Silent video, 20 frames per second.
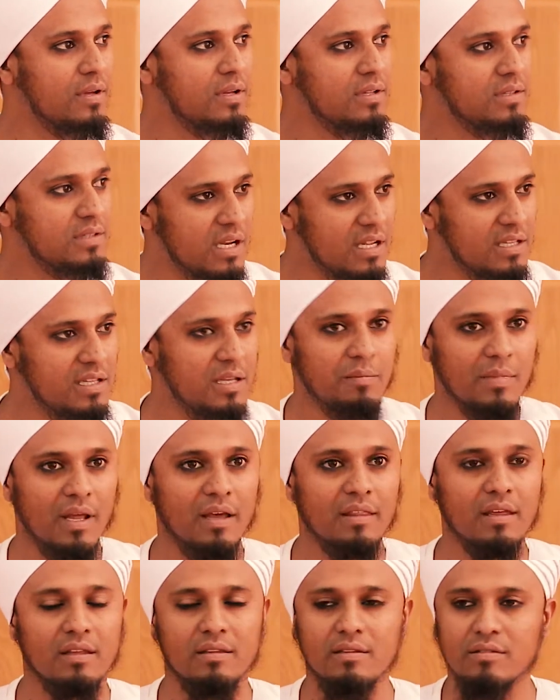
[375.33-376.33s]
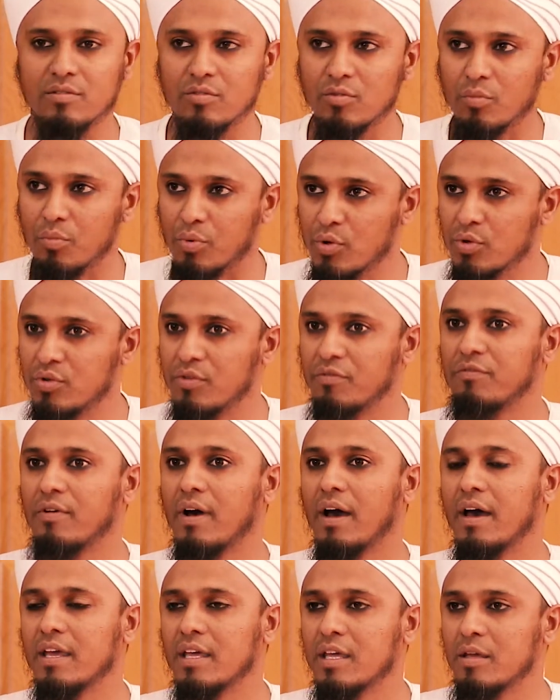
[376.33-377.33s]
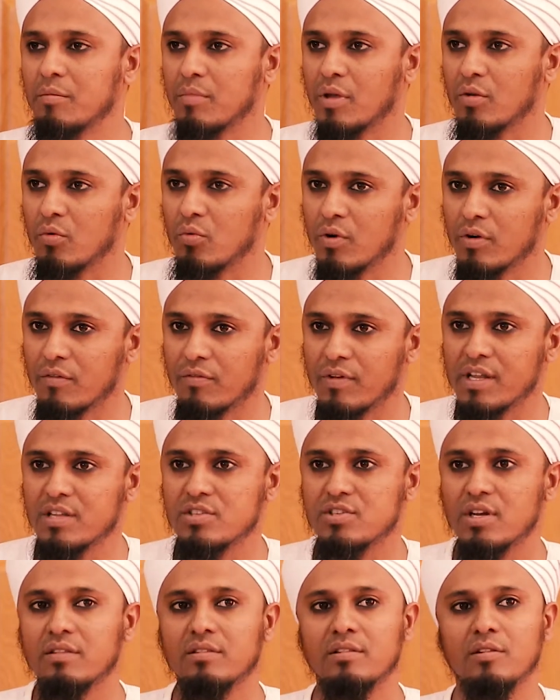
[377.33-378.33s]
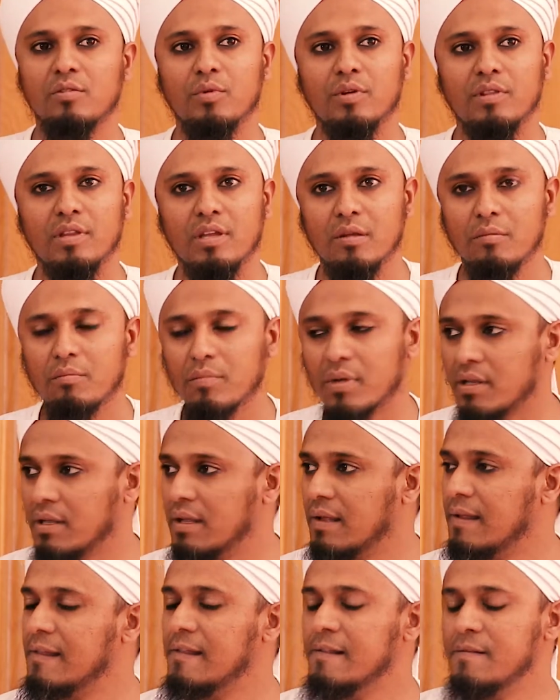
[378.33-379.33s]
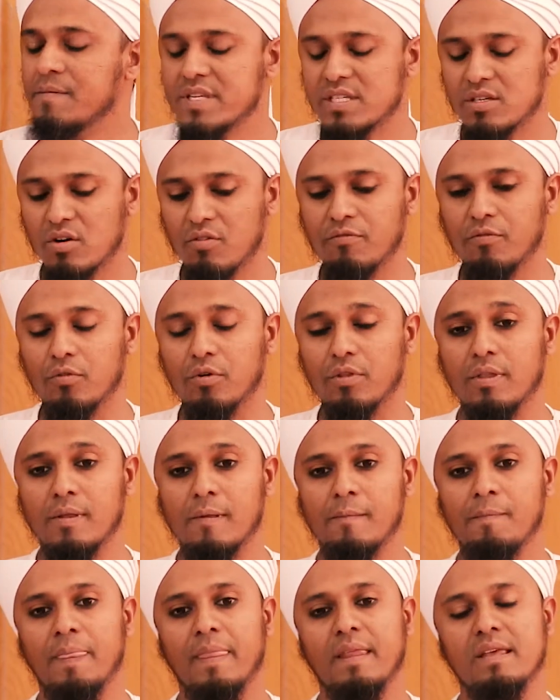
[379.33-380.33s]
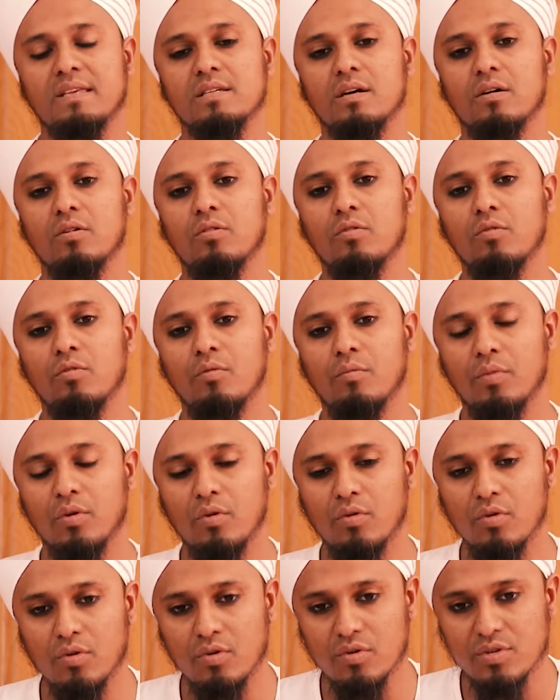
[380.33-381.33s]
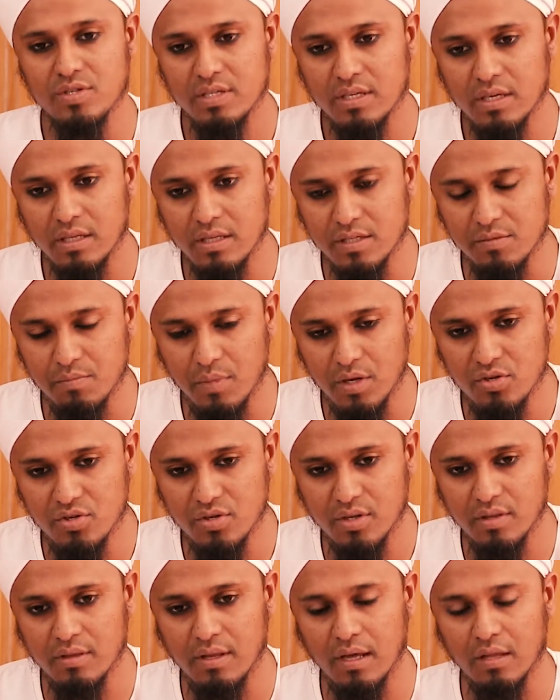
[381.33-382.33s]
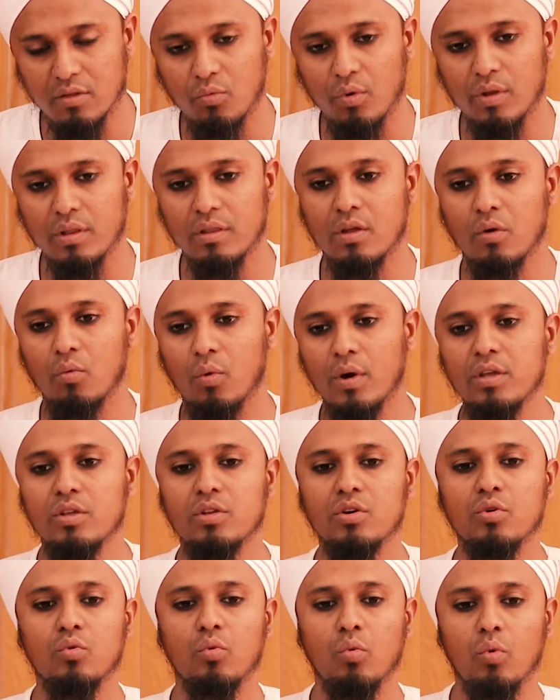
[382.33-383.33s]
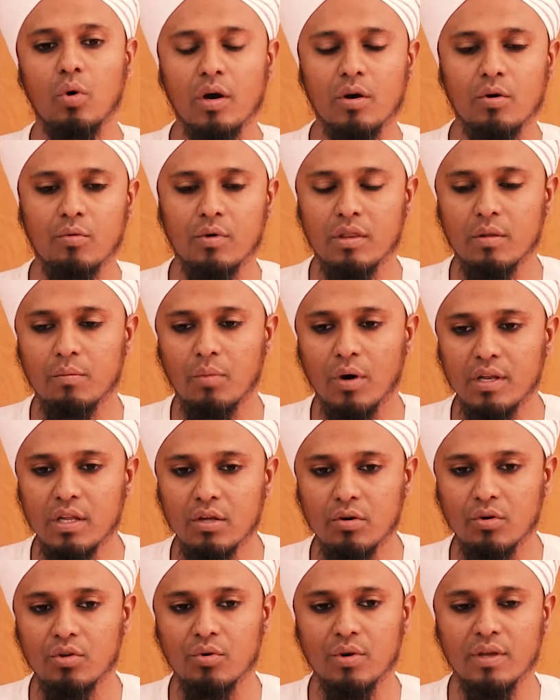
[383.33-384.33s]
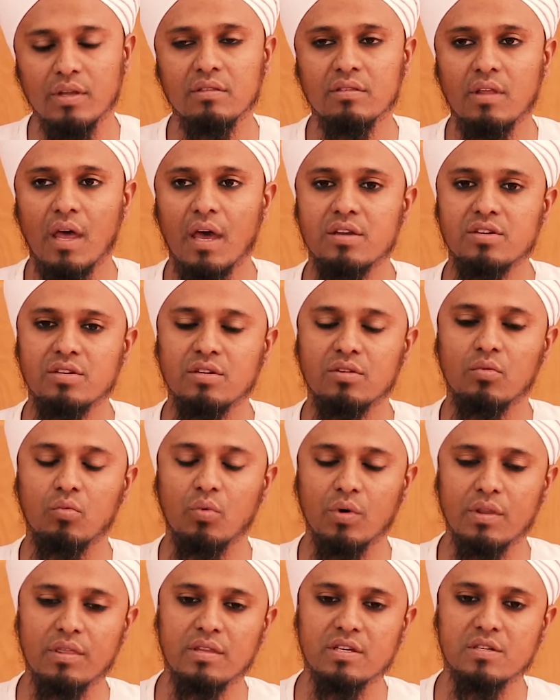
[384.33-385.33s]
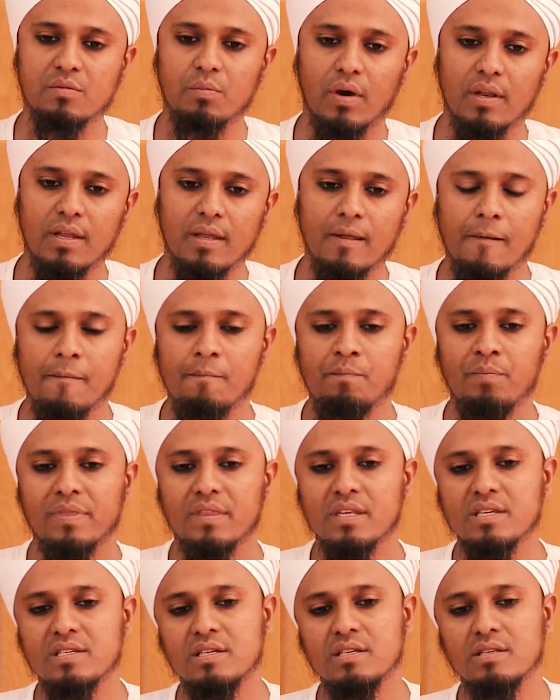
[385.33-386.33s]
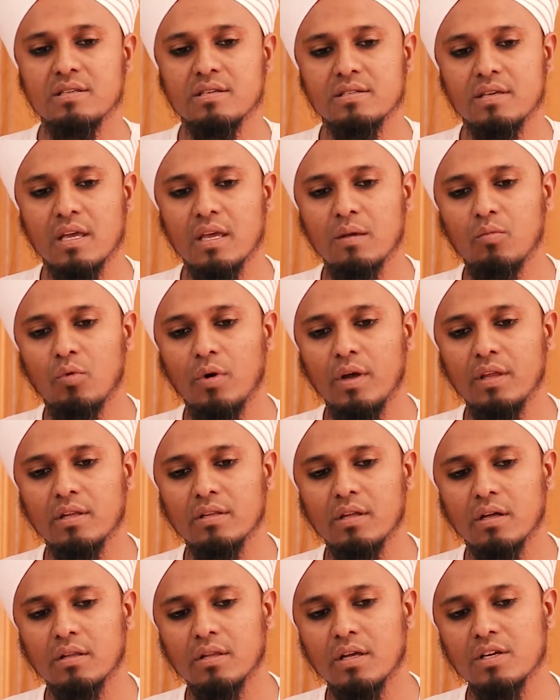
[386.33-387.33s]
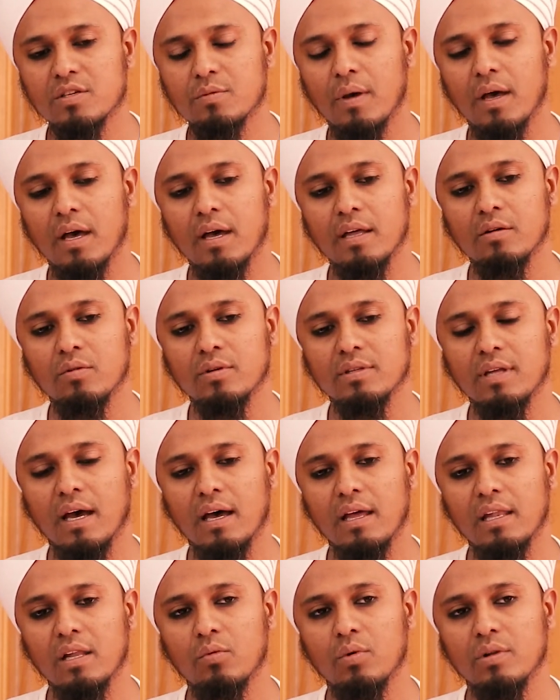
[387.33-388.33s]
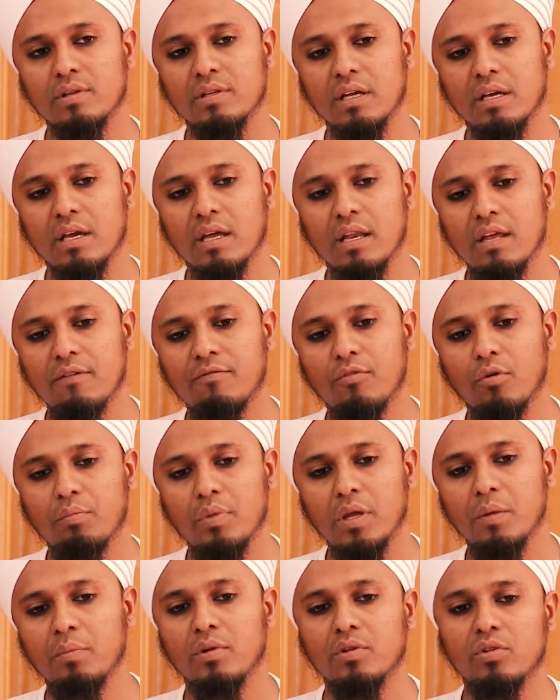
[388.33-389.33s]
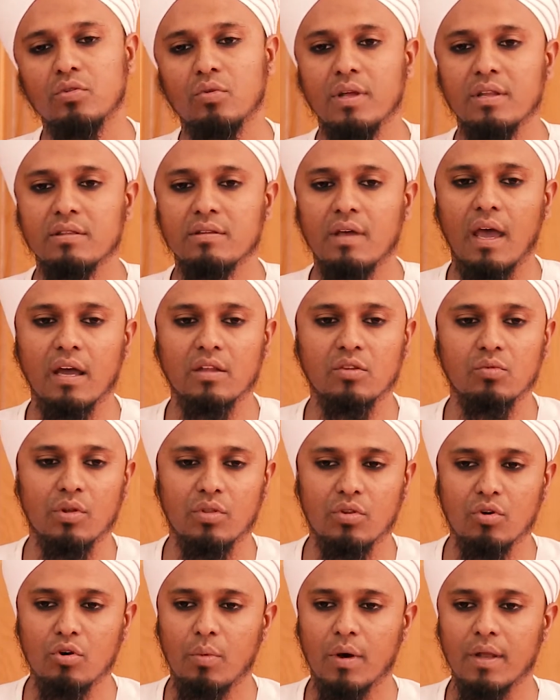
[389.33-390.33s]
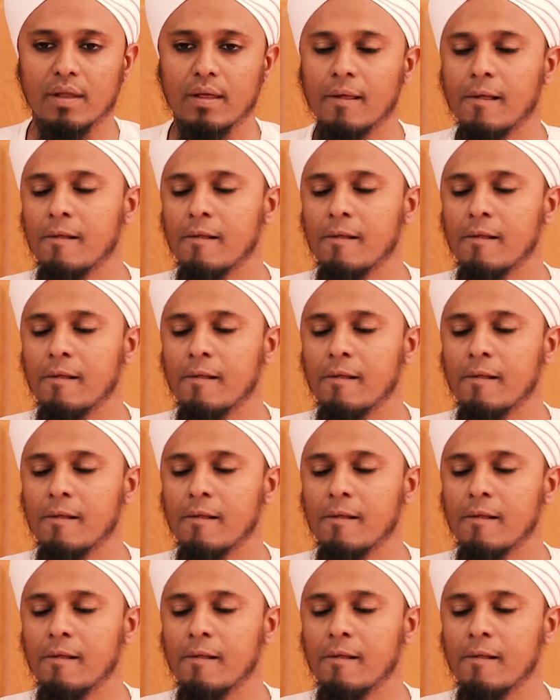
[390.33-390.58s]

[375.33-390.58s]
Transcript: Treat him like that. You beautify him and work very gentle with him and so forth. So, because it is mentioned that when the way you work with the body or your interaction with this body, this is the same way that Allah subhanahu wa ta'ala will decree for people to interact with your body,